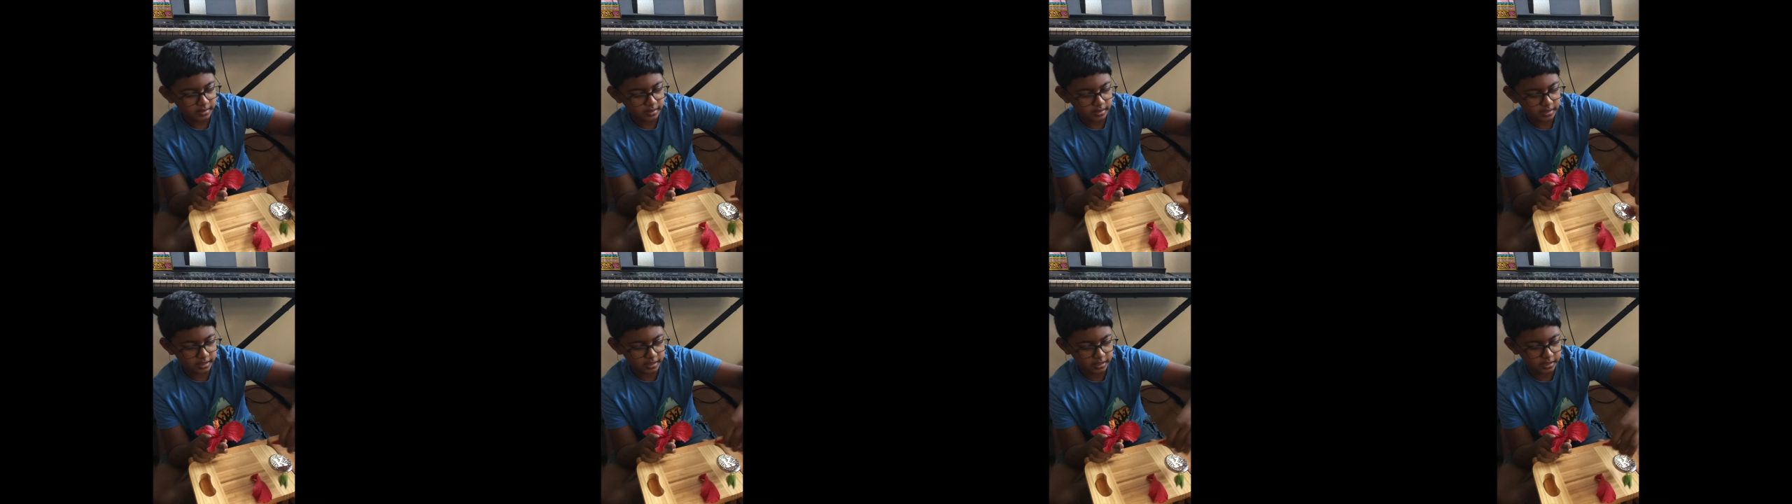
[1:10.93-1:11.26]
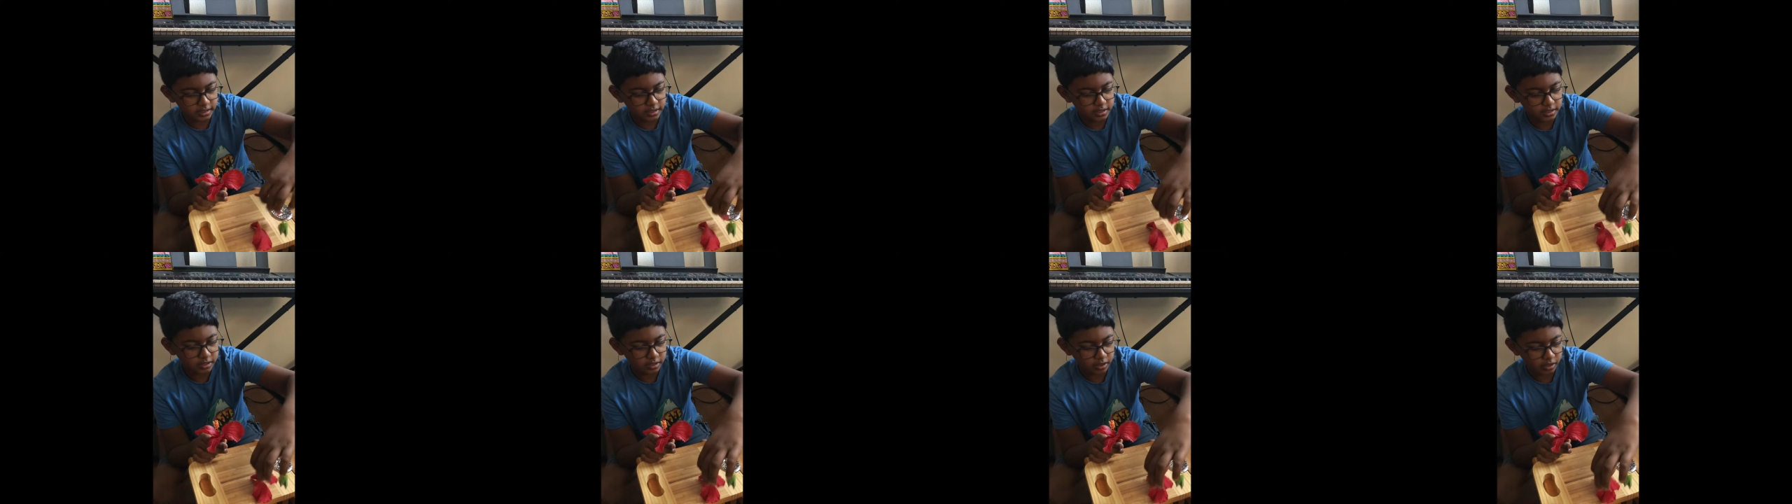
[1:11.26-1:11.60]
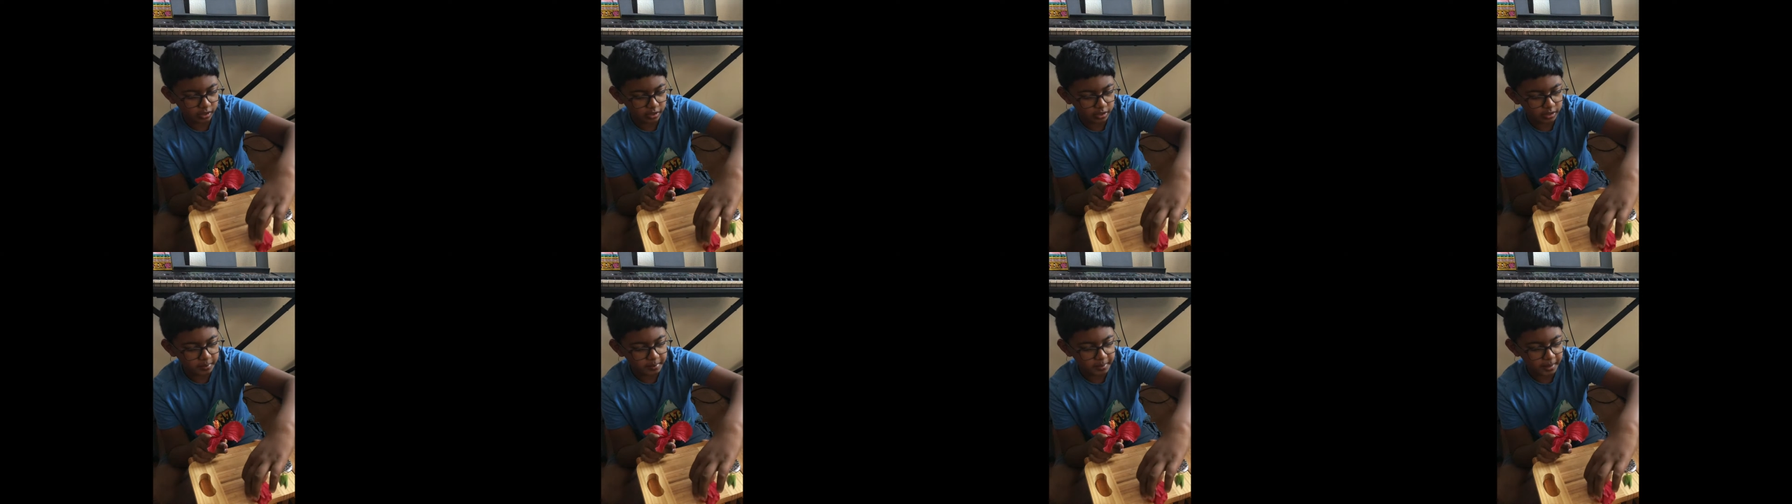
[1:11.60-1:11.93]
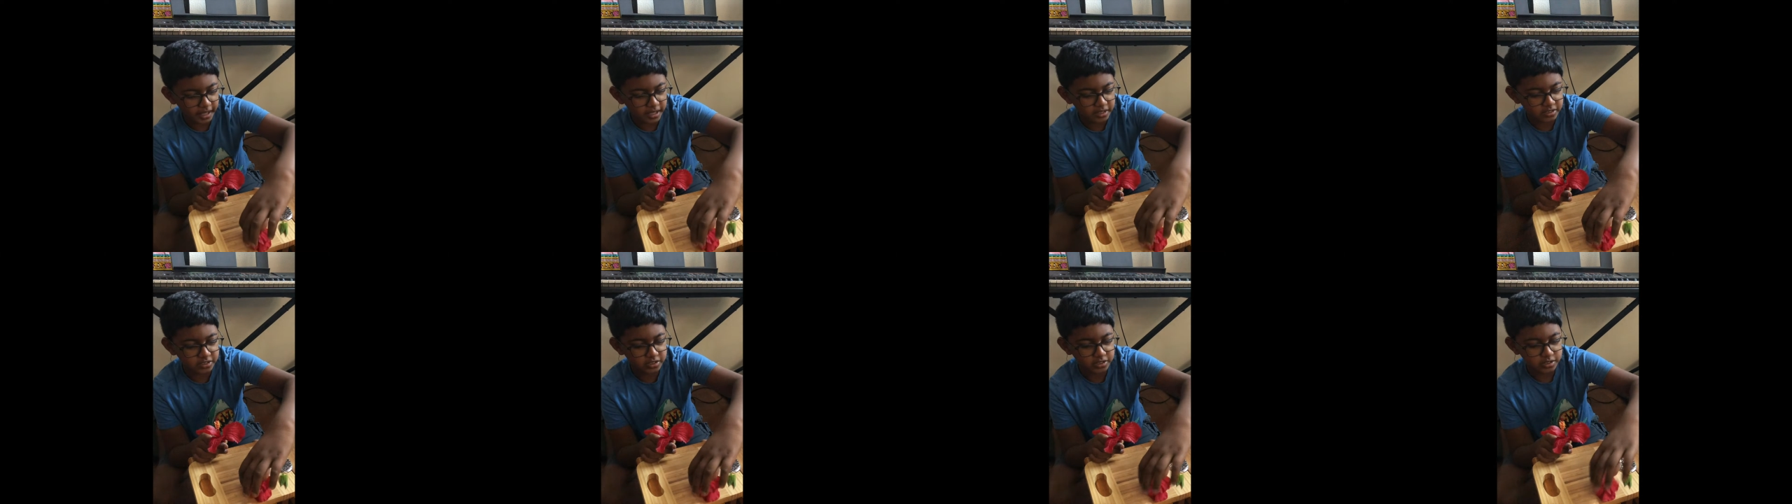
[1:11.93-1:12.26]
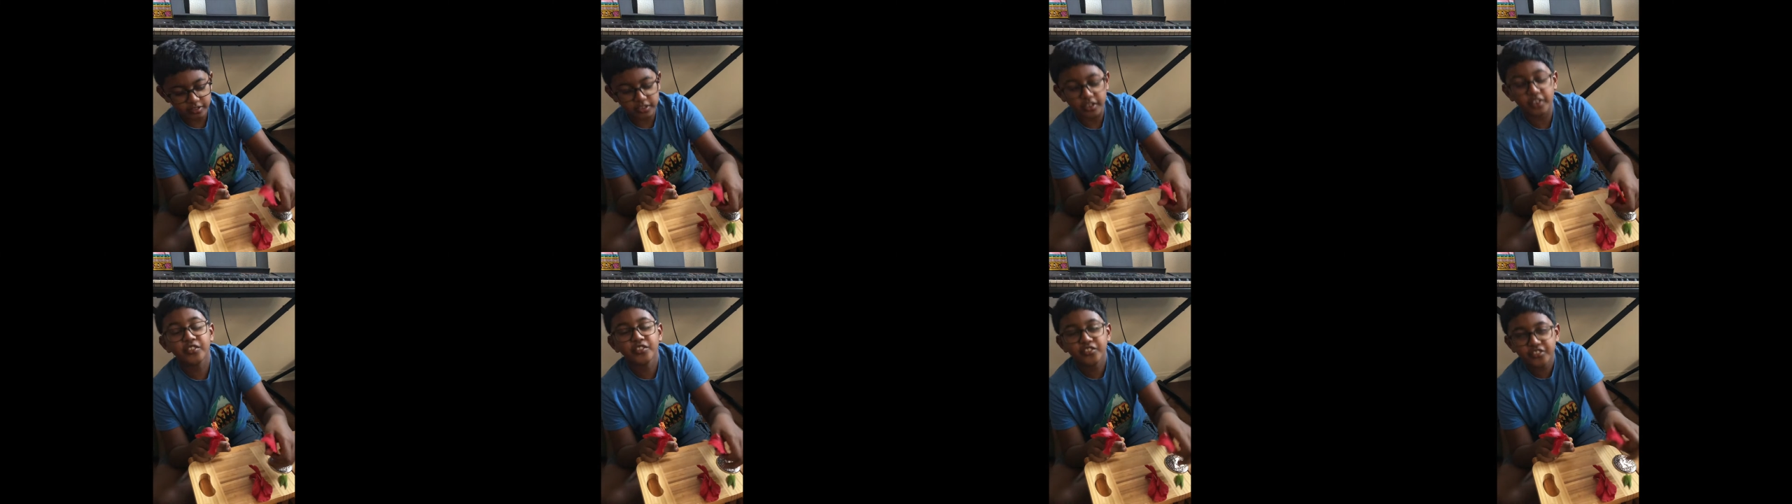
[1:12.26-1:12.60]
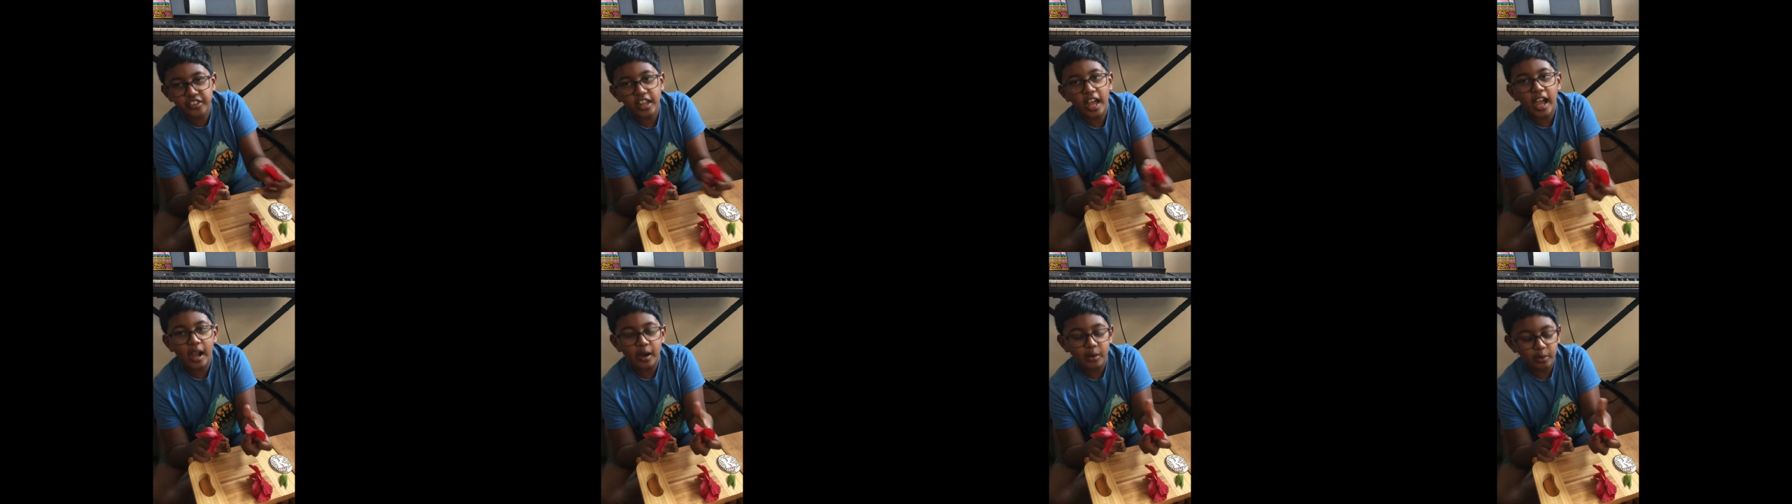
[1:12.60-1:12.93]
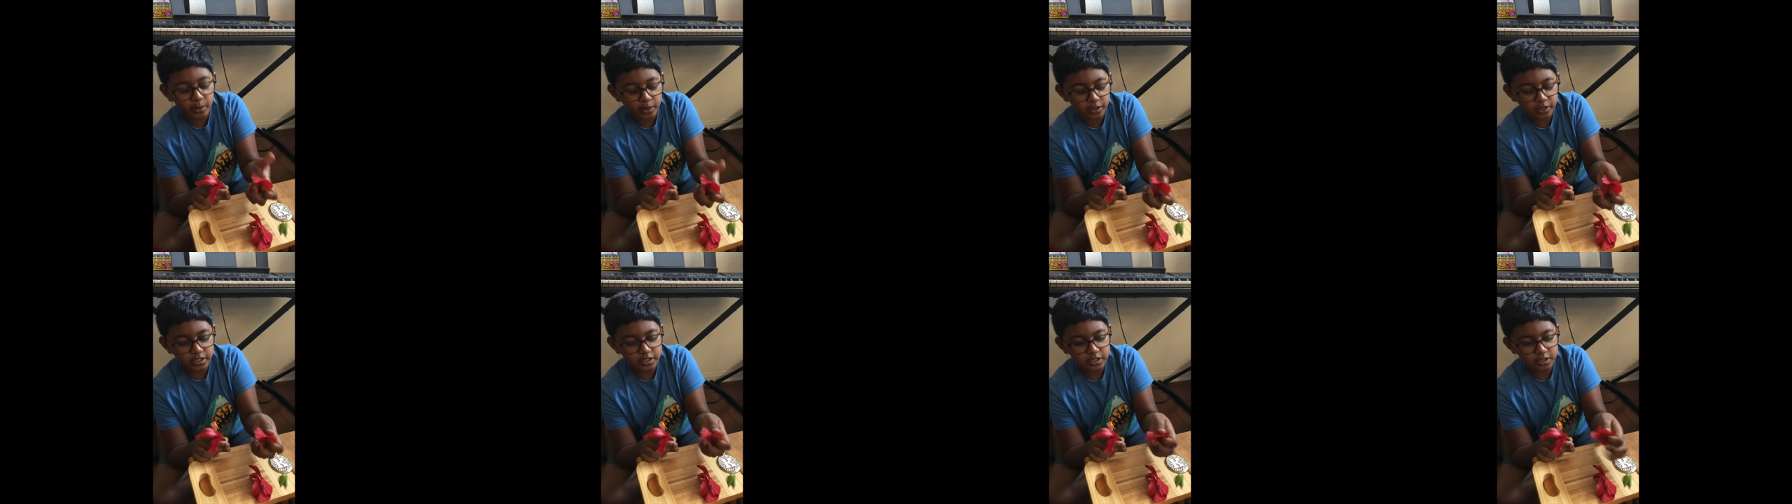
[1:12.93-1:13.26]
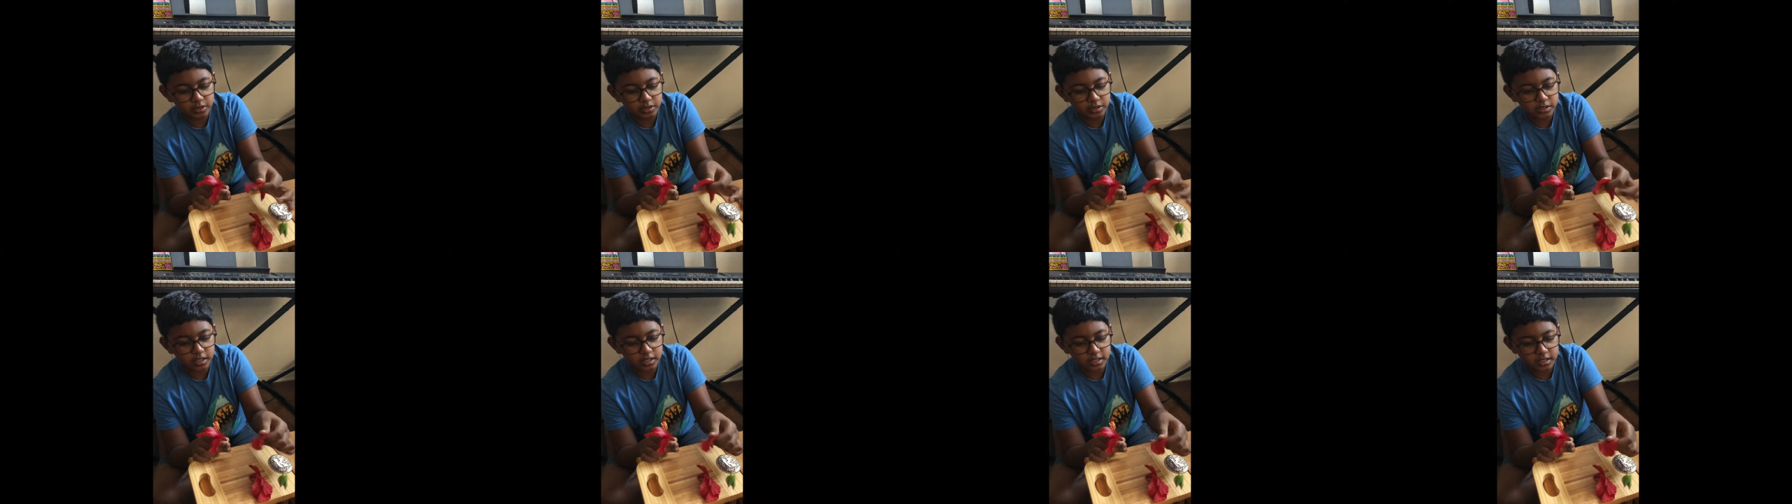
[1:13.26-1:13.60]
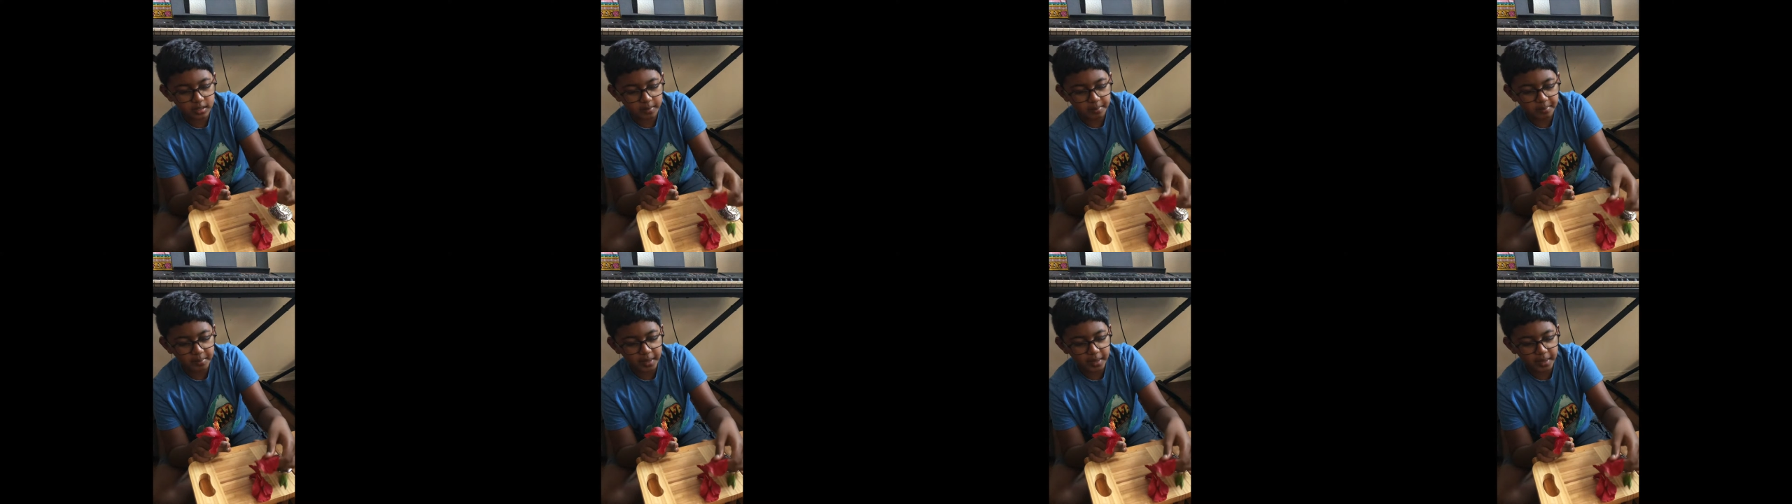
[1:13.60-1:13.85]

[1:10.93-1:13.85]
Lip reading: These are the petals. The flower uses the